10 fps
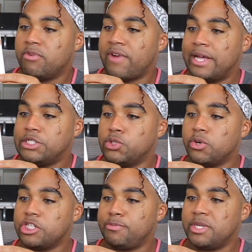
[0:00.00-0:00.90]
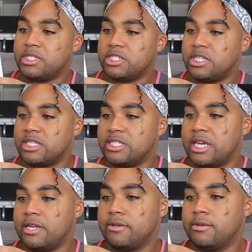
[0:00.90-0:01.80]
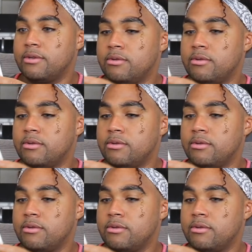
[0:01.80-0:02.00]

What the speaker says: Provides nourishment to the skin.